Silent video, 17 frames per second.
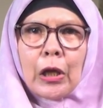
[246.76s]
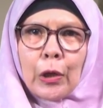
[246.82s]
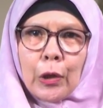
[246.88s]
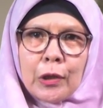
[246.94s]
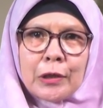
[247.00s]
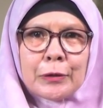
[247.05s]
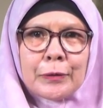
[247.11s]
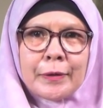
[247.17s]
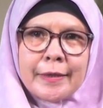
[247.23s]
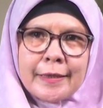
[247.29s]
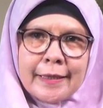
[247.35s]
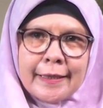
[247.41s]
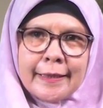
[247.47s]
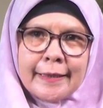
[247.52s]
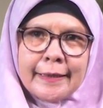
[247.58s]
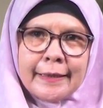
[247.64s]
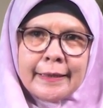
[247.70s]
Code
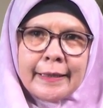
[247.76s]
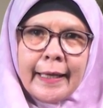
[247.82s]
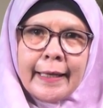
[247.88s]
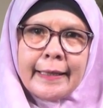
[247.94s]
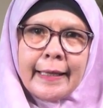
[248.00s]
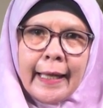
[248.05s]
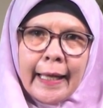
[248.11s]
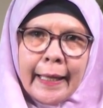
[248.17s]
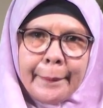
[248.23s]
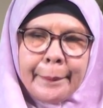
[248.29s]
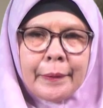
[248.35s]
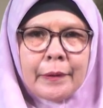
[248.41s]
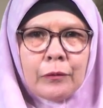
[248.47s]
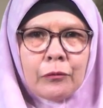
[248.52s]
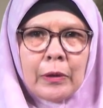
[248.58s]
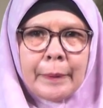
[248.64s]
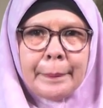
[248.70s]
switching can
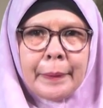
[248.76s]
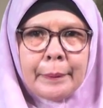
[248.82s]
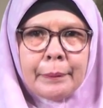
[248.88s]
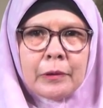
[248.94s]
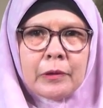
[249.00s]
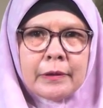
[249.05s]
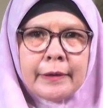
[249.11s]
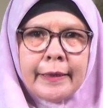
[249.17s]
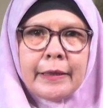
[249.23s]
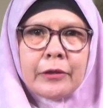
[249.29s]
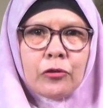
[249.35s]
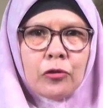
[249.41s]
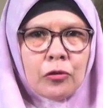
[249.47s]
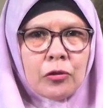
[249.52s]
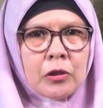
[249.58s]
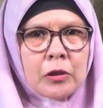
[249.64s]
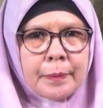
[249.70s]
happen when people take
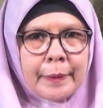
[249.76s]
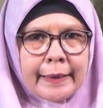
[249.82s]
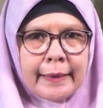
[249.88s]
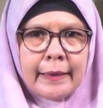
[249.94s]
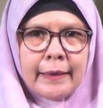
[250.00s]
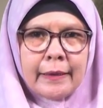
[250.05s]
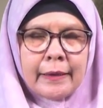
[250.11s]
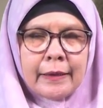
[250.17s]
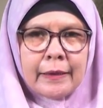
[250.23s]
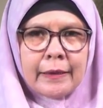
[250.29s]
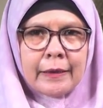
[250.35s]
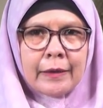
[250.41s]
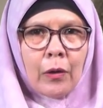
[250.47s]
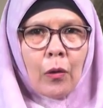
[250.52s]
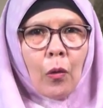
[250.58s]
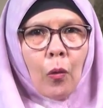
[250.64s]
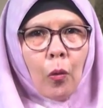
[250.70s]
turns speaking,
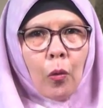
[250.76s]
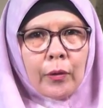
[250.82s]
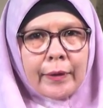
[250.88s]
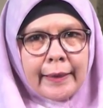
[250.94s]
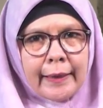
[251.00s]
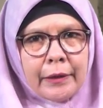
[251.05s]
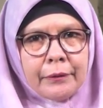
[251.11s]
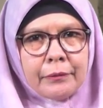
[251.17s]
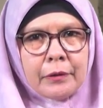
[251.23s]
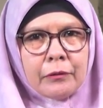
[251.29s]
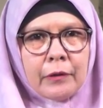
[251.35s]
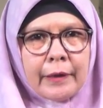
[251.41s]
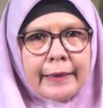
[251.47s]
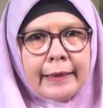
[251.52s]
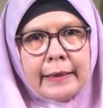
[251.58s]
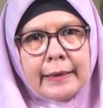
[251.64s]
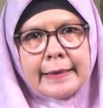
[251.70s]
or even
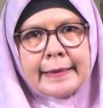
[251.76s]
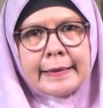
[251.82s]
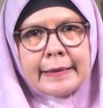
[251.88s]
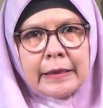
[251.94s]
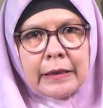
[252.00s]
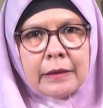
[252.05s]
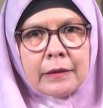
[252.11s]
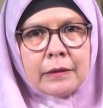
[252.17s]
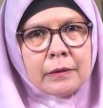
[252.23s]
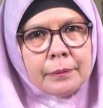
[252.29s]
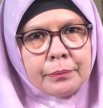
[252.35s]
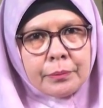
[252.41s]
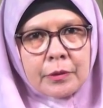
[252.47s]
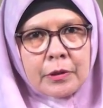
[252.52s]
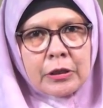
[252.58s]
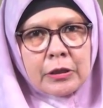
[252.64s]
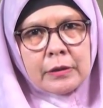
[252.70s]
within a single
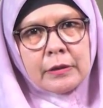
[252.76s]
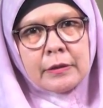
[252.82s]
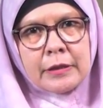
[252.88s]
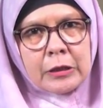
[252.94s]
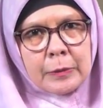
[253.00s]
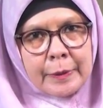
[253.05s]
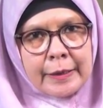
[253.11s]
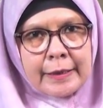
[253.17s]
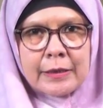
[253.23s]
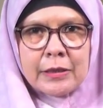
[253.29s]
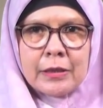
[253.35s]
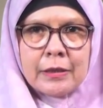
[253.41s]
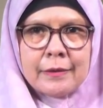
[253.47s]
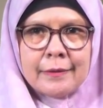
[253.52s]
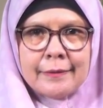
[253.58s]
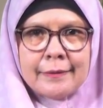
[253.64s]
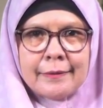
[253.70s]
person's
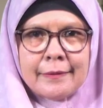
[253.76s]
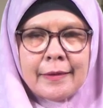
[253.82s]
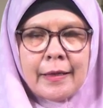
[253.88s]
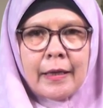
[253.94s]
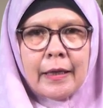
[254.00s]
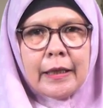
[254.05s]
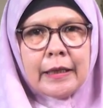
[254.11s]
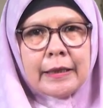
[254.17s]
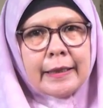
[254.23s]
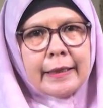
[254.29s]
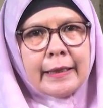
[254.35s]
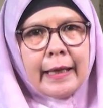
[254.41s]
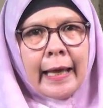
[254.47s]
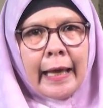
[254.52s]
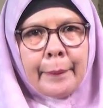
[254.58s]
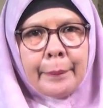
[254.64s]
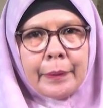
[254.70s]
speech. It can
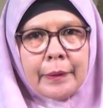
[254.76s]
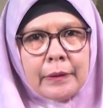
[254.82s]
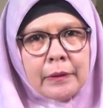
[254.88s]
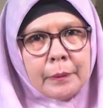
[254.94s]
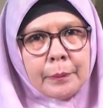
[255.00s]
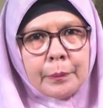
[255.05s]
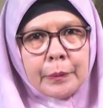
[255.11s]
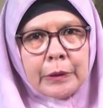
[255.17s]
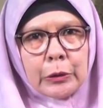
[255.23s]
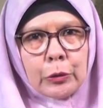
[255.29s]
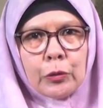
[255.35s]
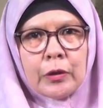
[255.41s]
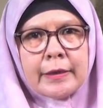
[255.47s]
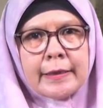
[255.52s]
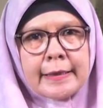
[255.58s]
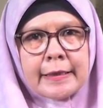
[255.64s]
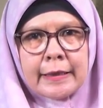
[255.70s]
happen
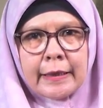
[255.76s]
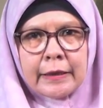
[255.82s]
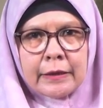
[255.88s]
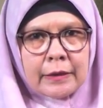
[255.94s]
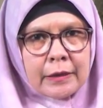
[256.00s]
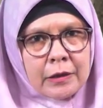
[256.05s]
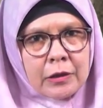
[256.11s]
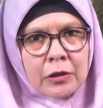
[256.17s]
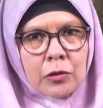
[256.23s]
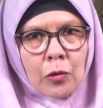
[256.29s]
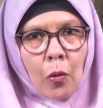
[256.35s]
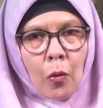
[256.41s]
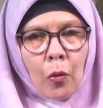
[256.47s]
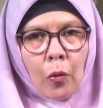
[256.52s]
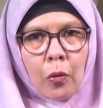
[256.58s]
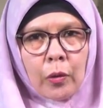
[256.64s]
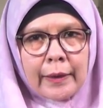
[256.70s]
between sentences
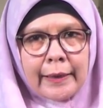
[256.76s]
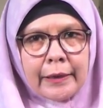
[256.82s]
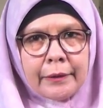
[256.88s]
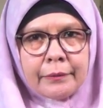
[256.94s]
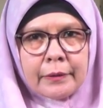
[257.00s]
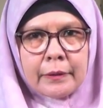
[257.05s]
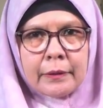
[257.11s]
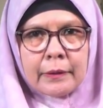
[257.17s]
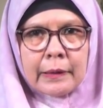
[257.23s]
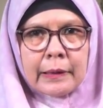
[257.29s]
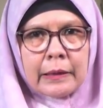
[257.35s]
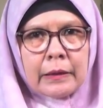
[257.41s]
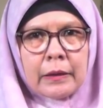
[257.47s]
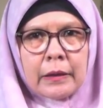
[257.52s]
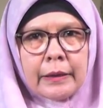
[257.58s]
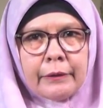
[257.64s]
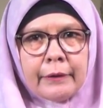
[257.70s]
or even
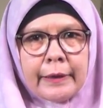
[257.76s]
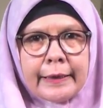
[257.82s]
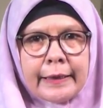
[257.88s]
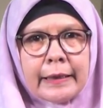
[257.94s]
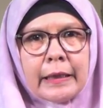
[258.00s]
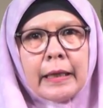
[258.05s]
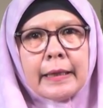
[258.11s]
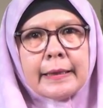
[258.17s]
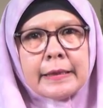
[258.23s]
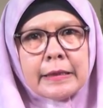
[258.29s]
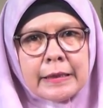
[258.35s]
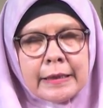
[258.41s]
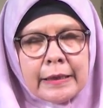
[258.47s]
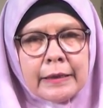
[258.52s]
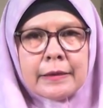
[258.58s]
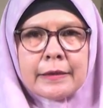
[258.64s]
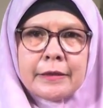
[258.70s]
within a
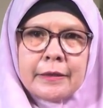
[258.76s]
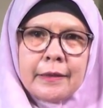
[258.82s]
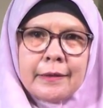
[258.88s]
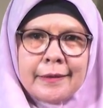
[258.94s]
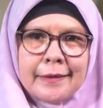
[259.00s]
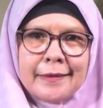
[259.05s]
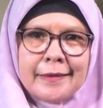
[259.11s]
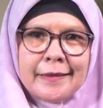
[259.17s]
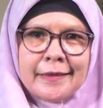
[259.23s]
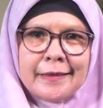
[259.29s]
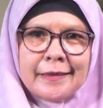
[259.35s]
single sentence.